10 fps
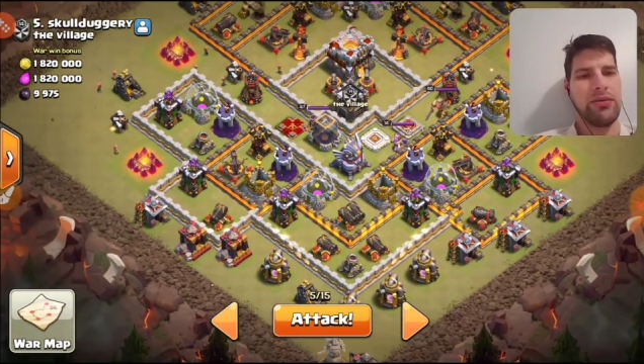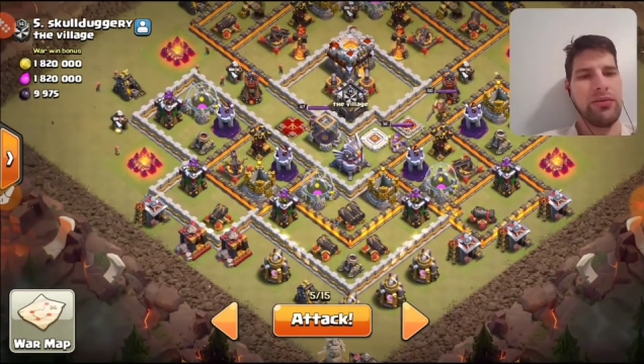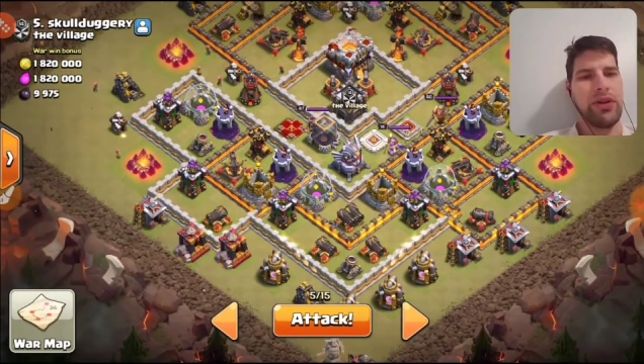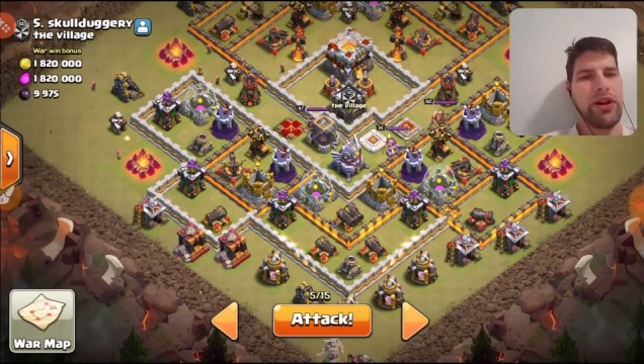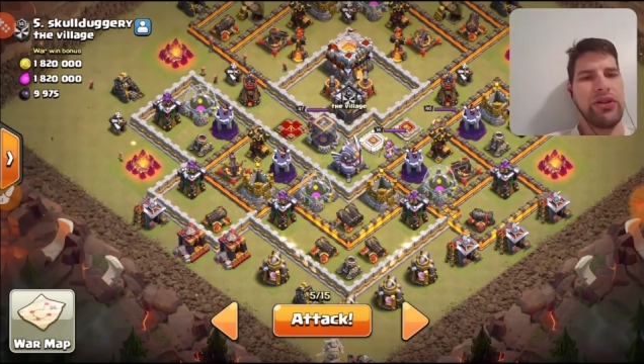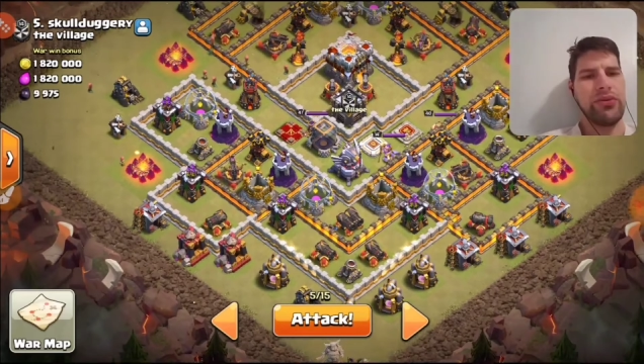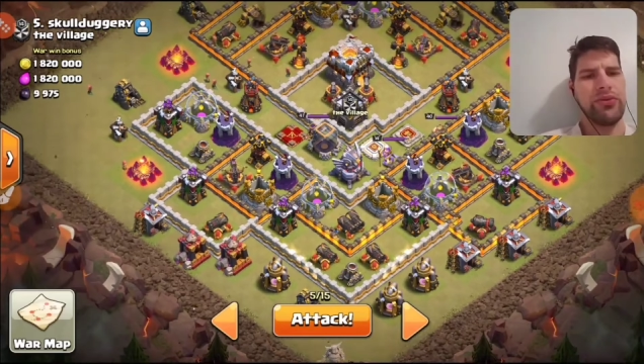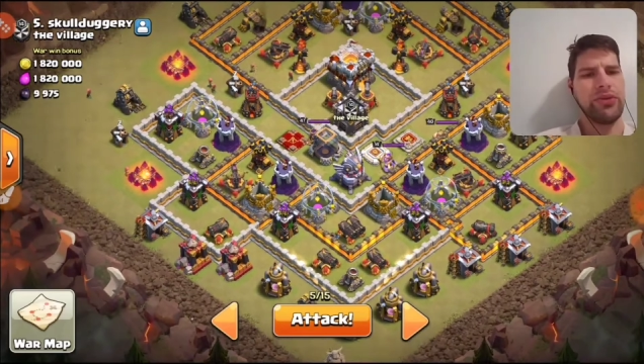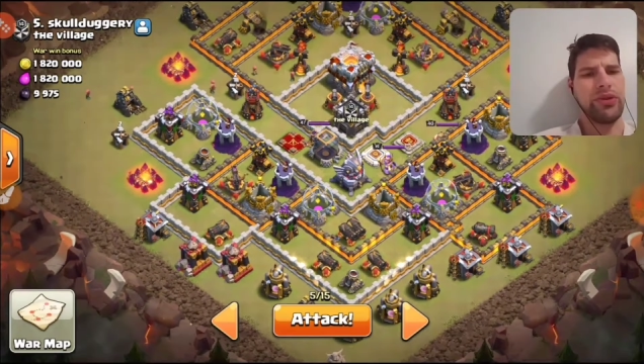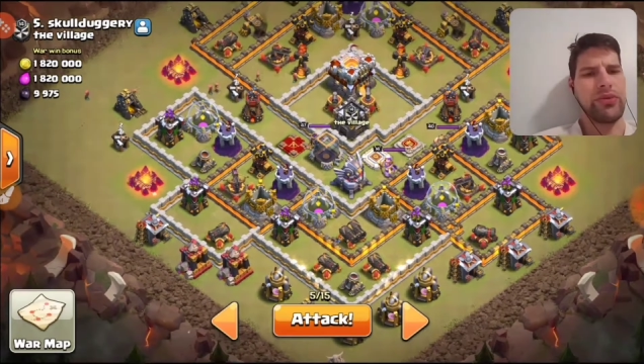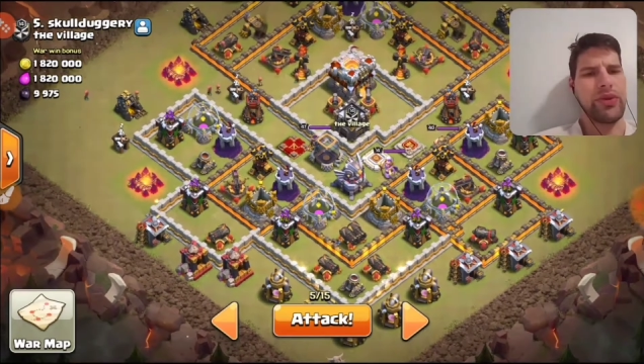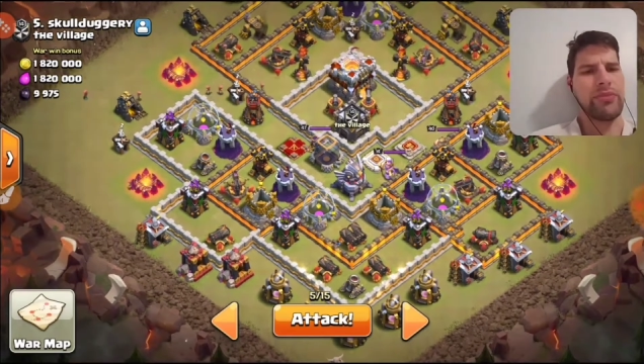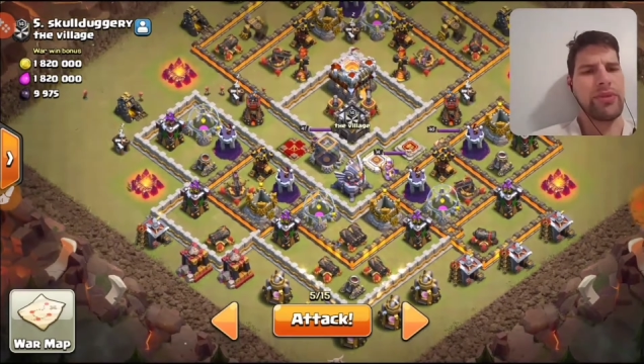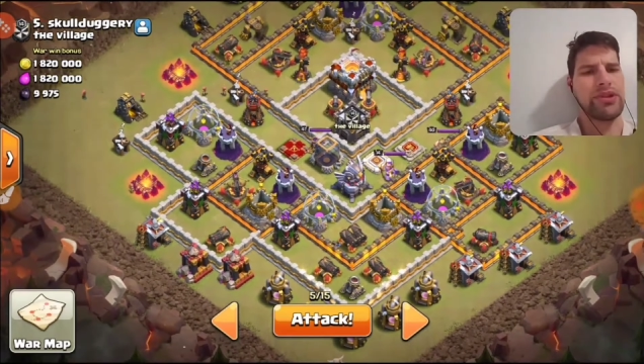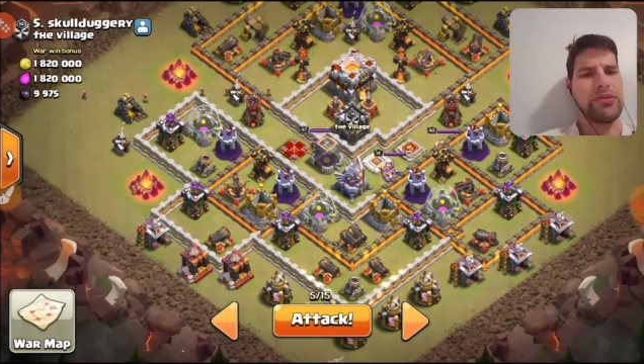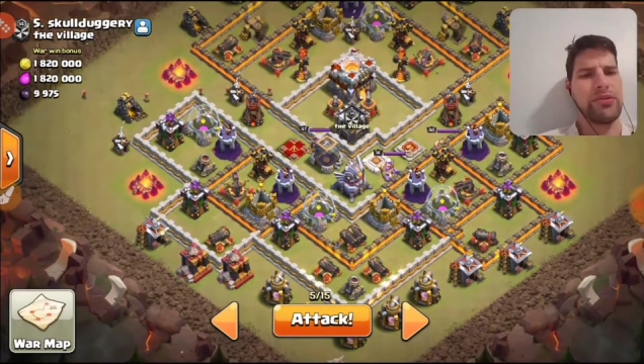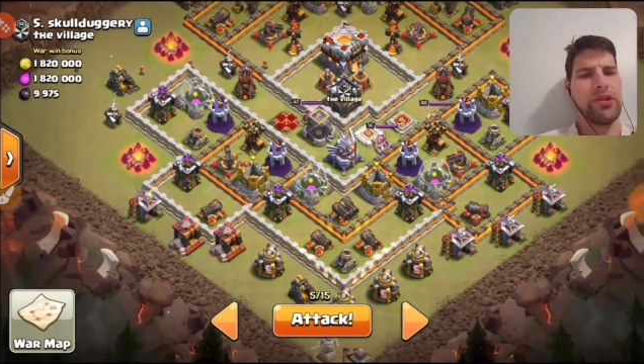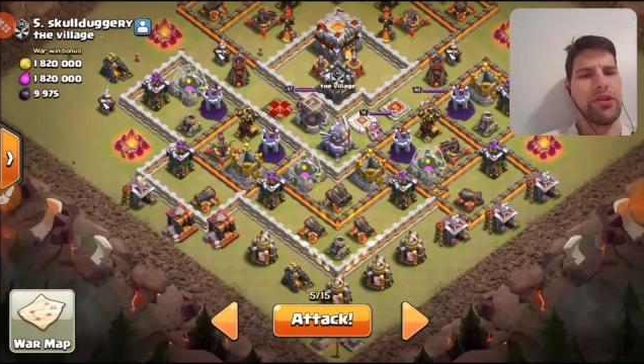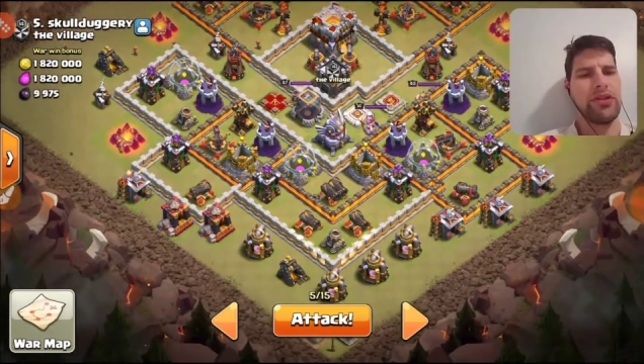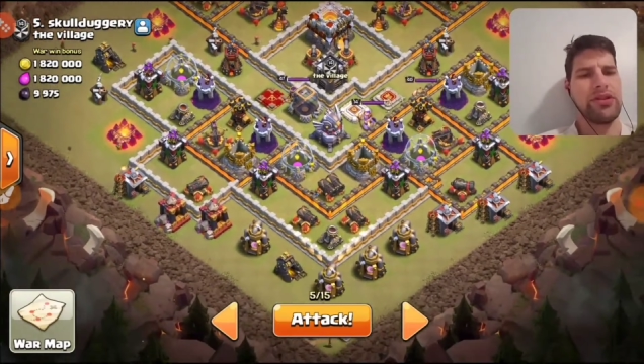But I don't really want to mess
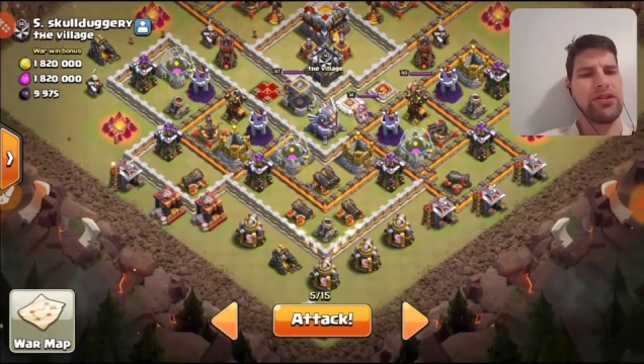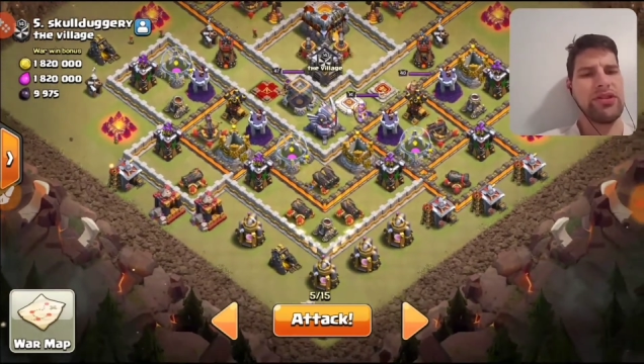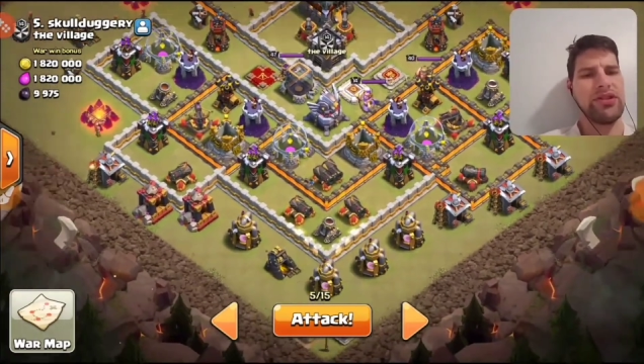with, because he's